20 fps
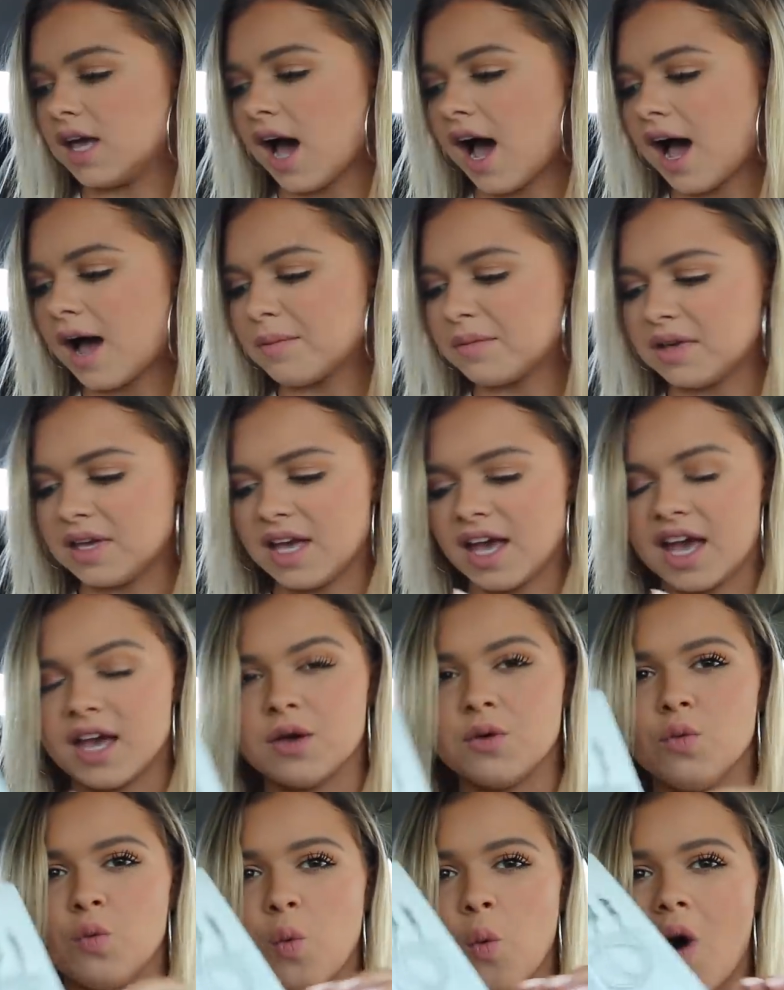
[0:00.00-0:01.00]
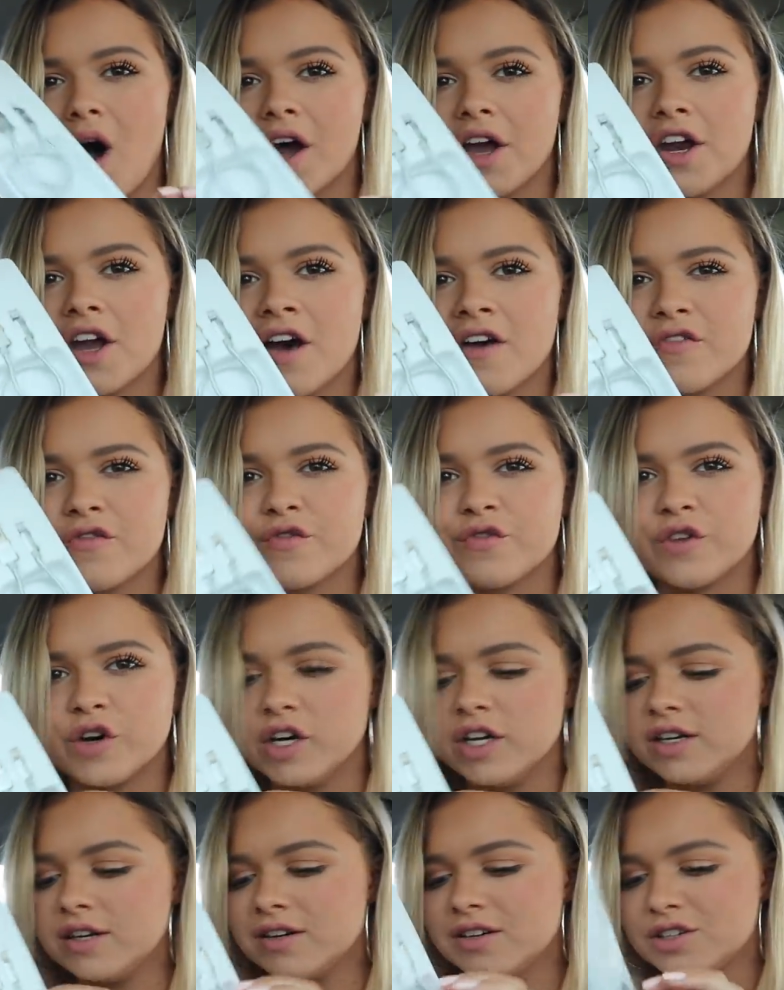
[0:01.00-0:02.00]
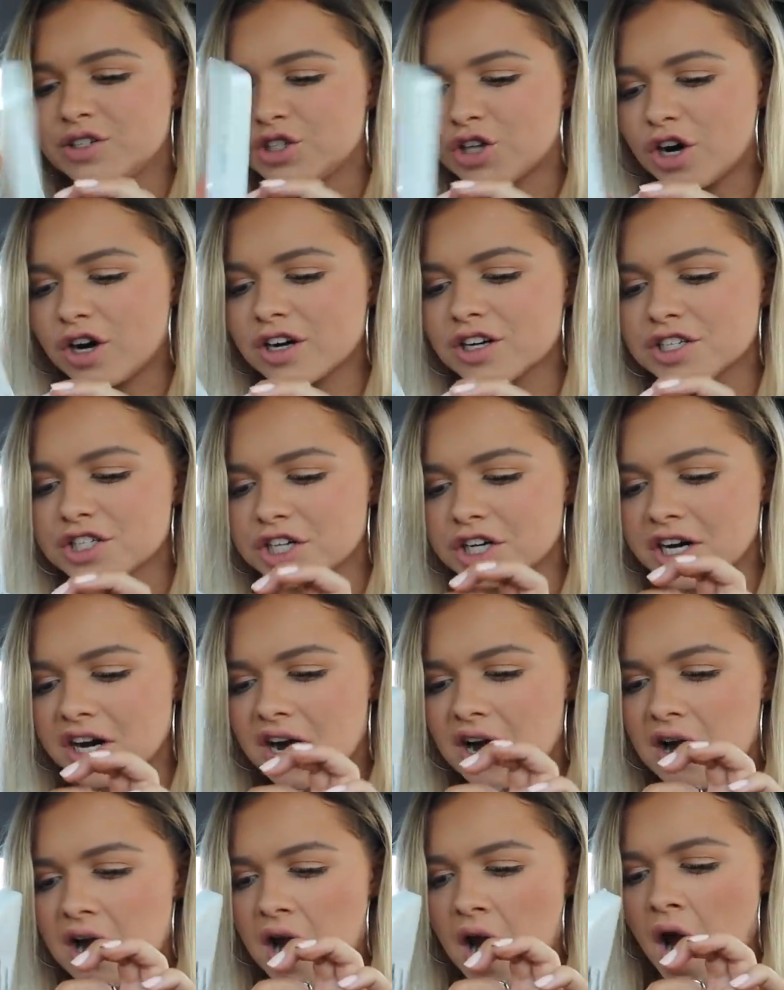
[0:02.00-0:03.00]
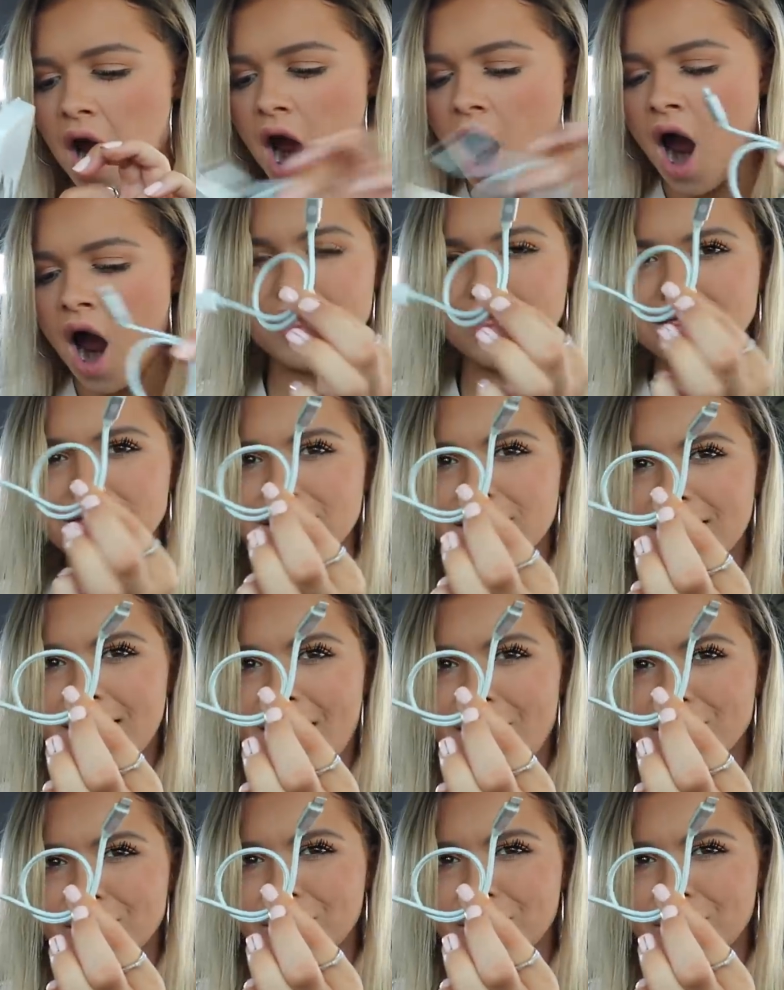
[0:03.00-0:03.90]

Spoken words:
got me a 1-foot charger. Look how